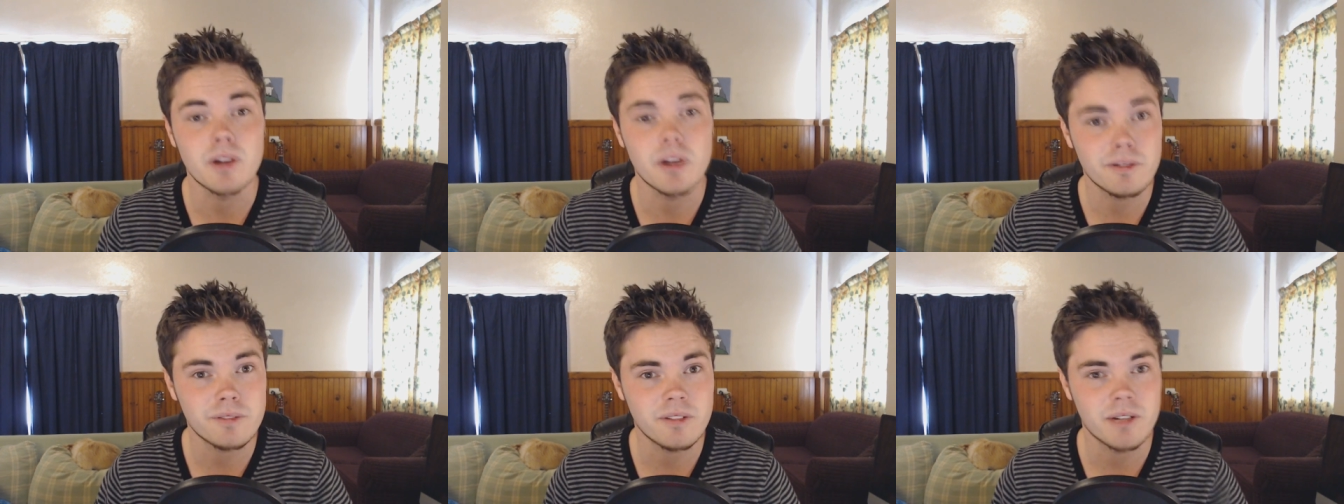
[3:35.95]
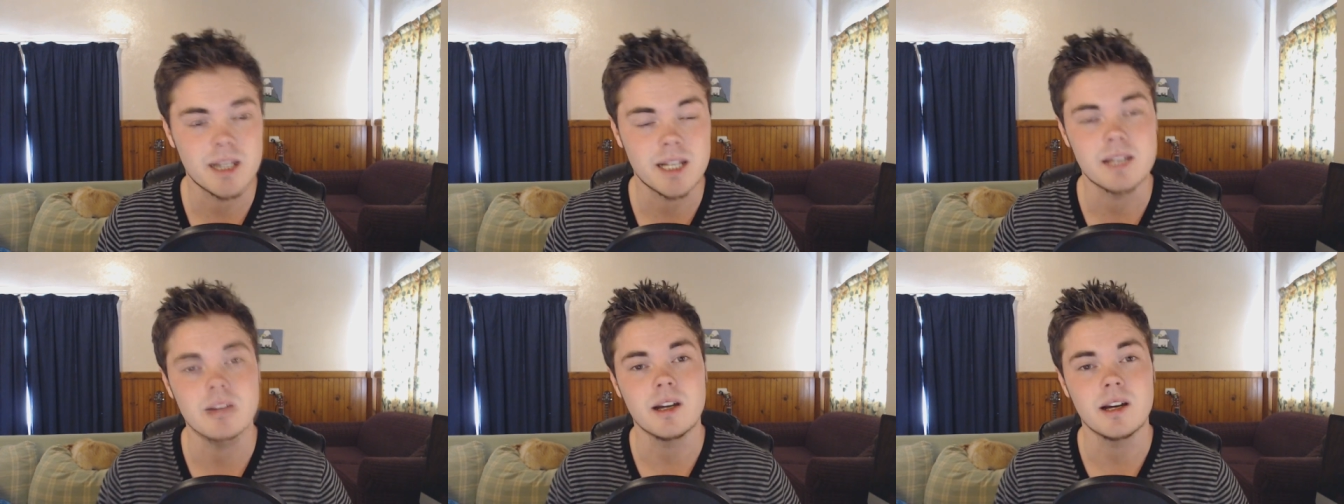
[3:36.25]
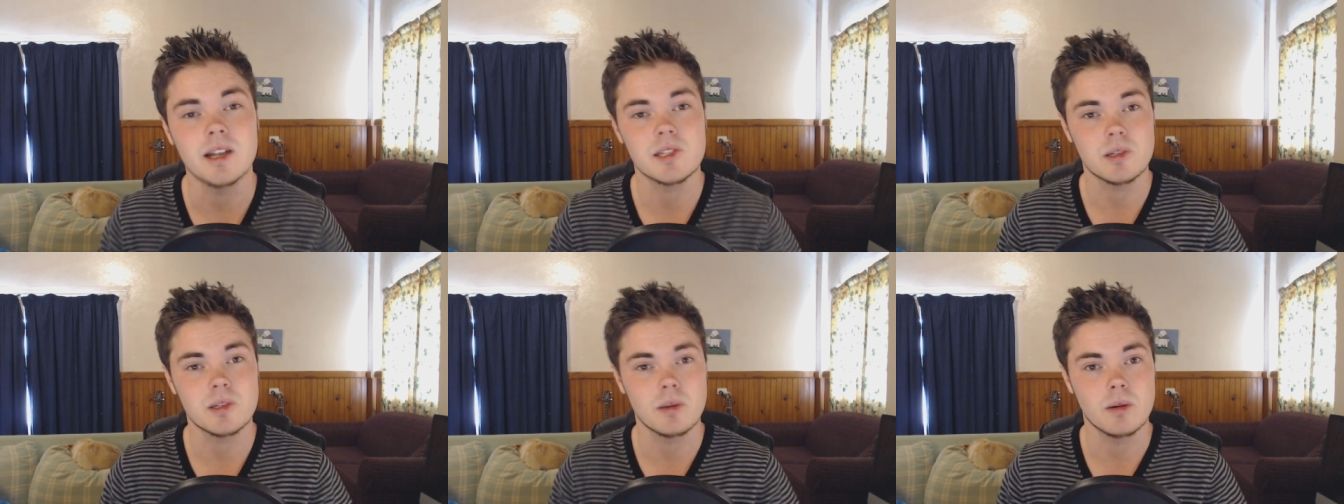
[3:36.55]
very funny
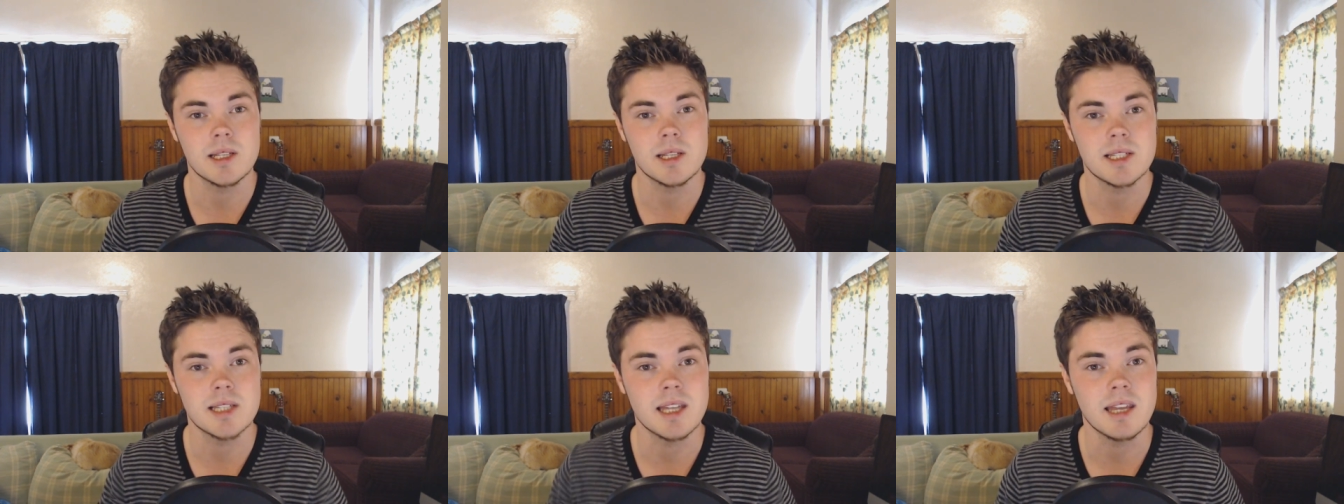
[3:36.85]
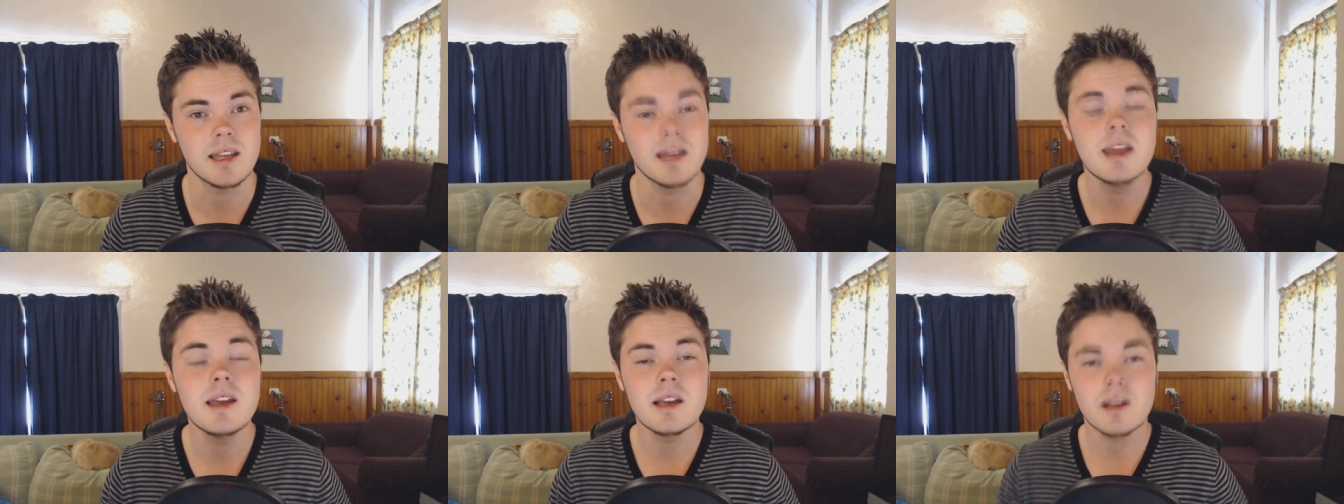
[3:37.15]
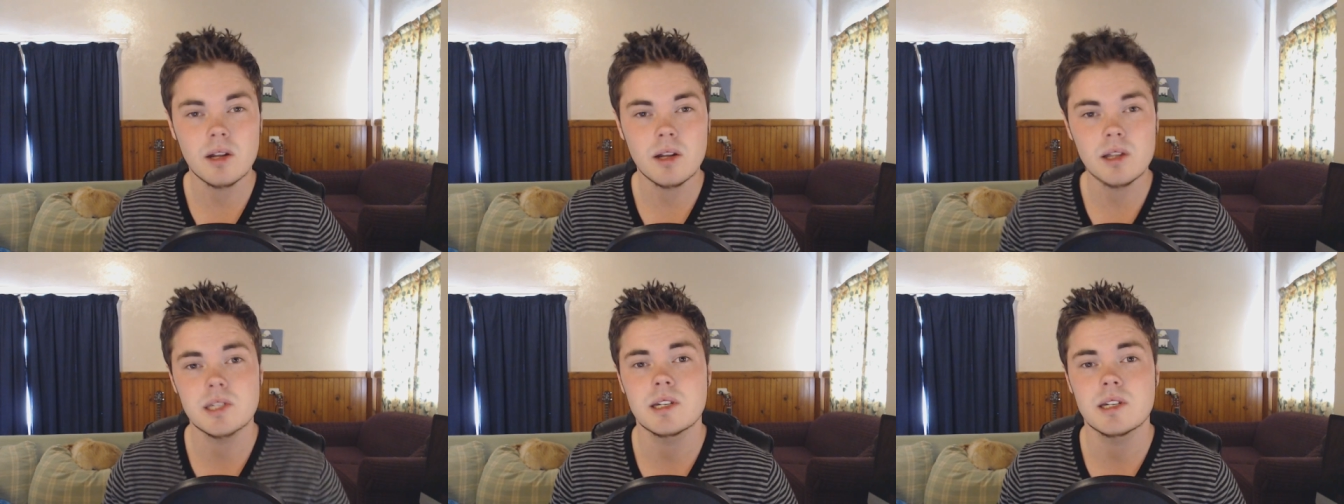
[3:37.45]
guys talking together,
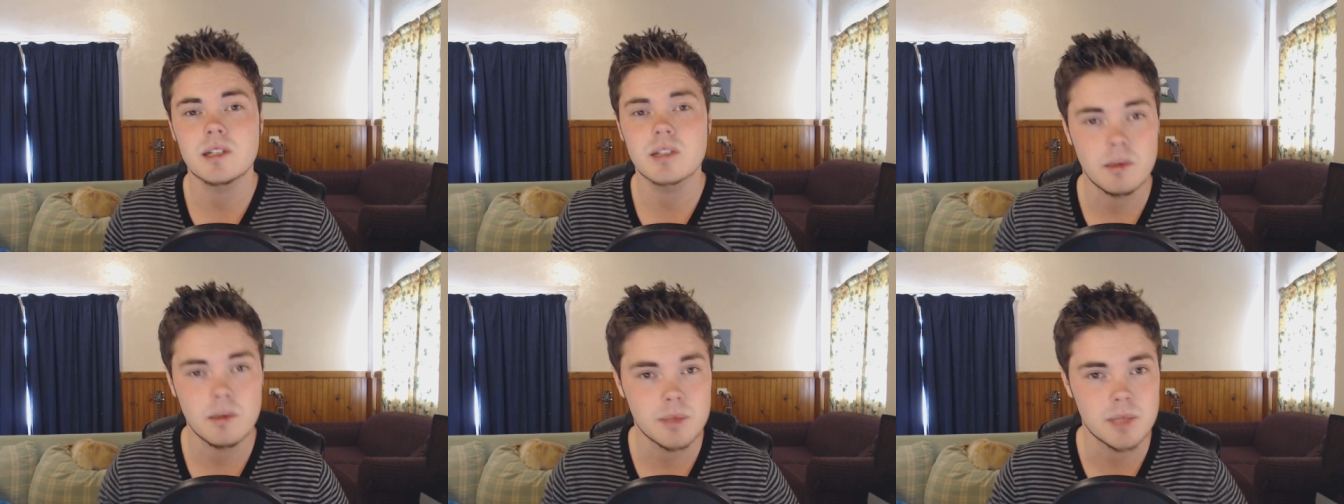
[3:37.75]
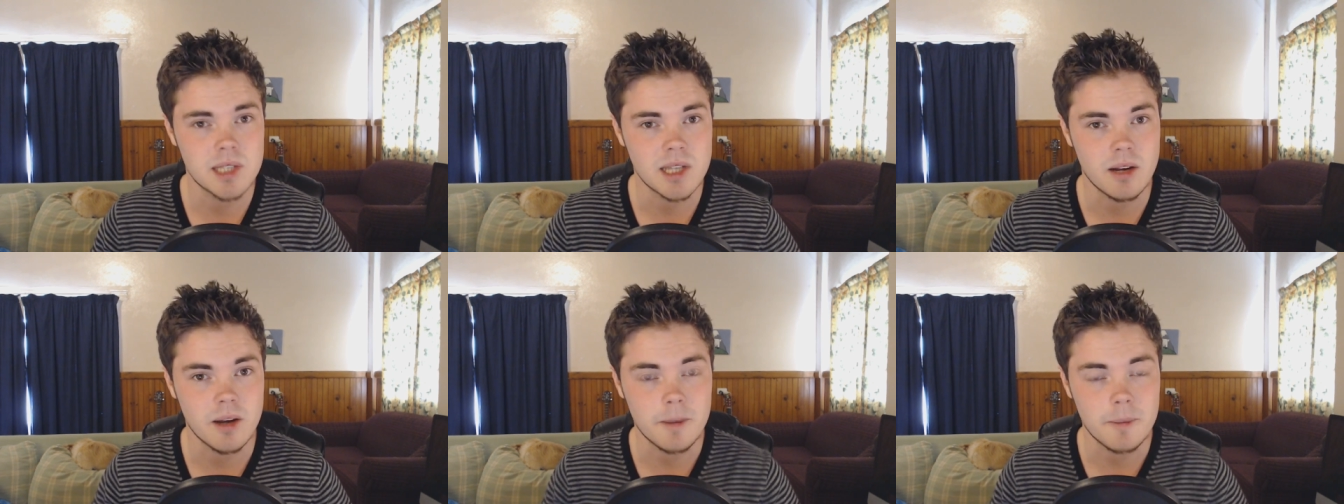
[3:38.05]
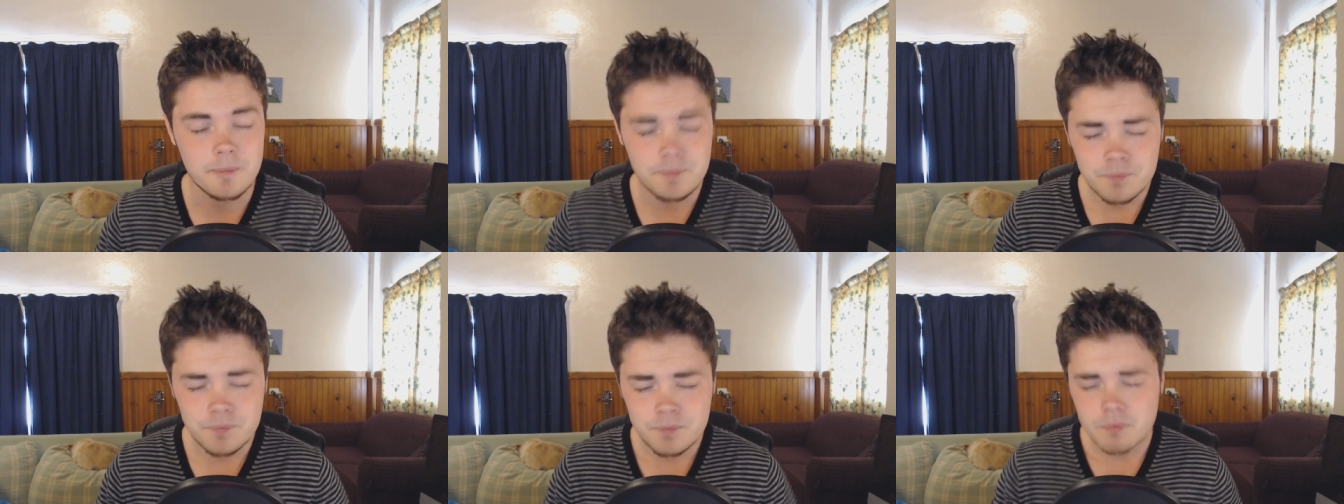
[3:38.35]
constant
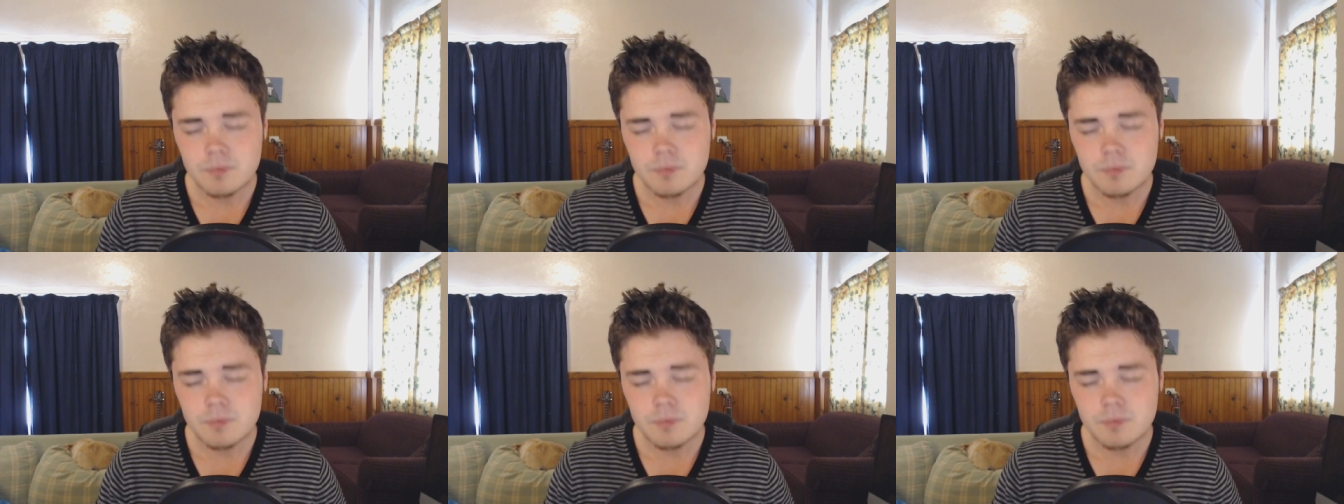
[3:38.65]
commentary.